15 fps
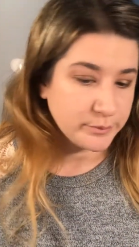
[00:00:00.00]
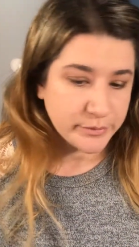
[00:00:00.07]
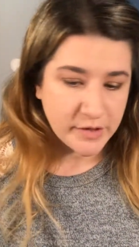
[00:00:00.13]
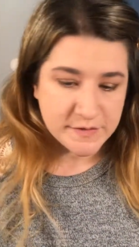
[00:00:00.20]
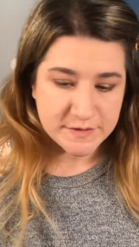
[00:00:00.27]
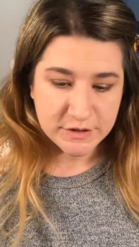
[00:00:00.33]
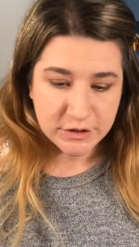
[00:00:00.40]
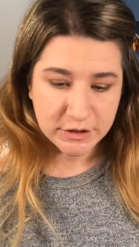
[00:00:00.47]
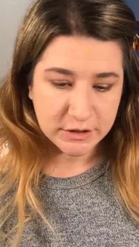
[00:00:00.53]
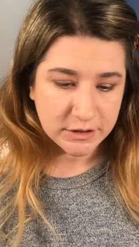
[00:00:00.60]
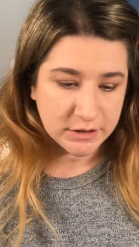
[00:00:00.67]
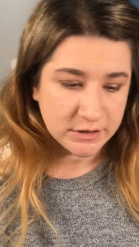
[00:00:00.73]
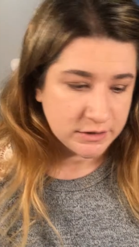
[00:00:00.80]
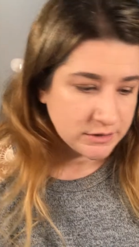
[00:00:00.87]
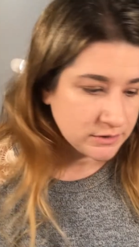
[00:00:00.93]
bronzer.
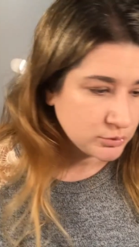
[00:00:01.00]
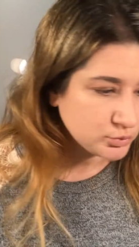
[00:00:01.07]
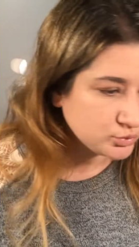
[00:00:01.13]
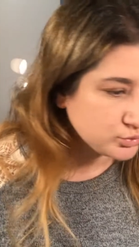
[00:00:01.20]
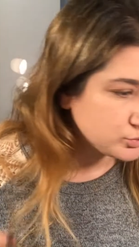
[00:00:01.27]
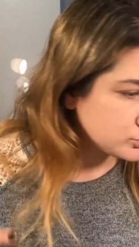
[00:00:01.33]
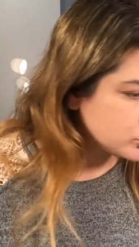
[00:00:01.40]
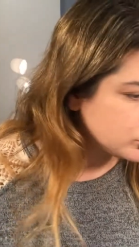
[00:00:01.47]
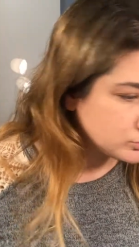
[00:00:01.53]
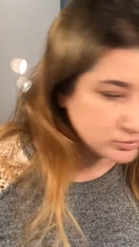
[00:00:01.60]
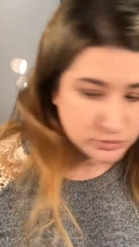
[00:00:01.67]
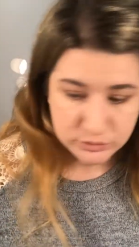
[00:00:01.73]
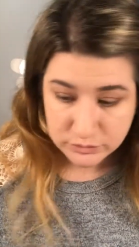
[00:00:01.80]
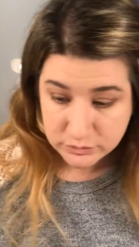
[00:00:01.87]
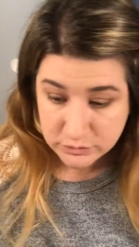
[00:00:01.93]

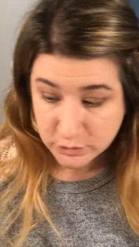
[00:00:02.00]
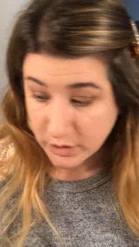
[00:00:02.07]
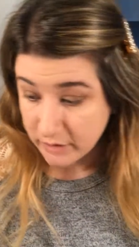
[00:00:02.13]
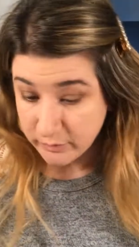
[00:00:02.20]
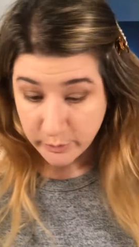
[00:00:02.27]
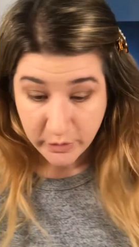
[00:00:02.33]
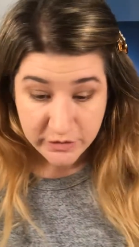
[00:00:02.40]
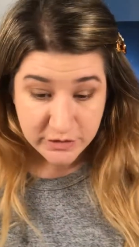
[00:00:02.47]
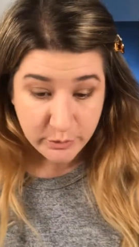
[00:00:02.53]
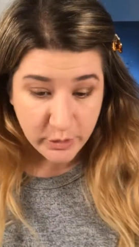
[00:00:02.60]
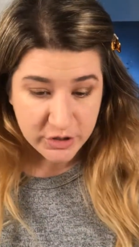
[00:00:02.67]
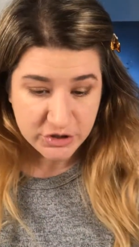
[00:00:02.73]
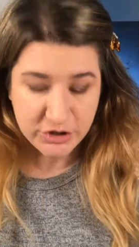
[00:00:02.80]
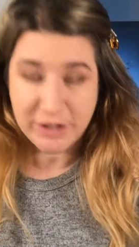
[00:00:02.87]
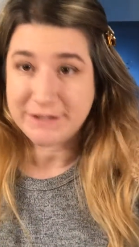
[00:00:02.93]
Do I have a bronzer
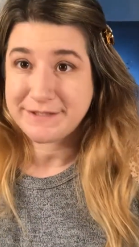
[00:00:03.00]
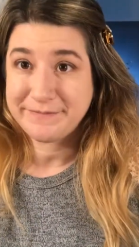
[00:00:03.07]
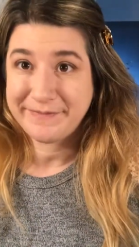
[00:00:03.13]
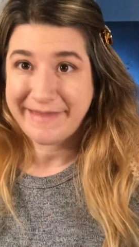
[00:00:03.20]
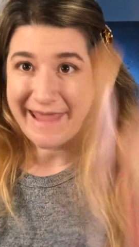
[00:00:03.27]
brush? Yes.